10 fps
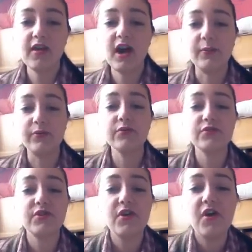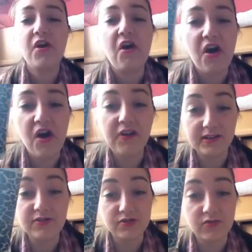I bought a
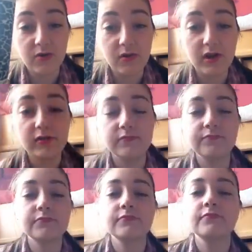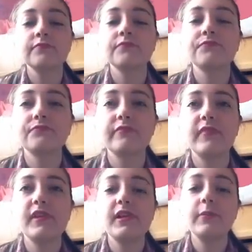lint roller.
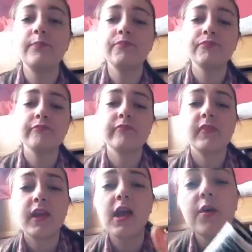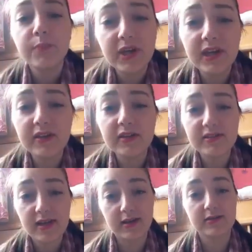Now, being a
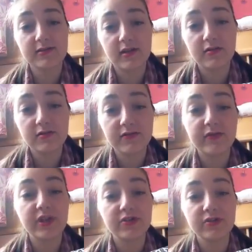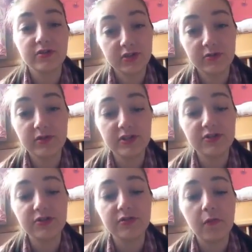textiles fashion uni
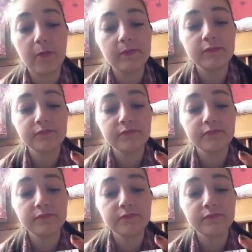student,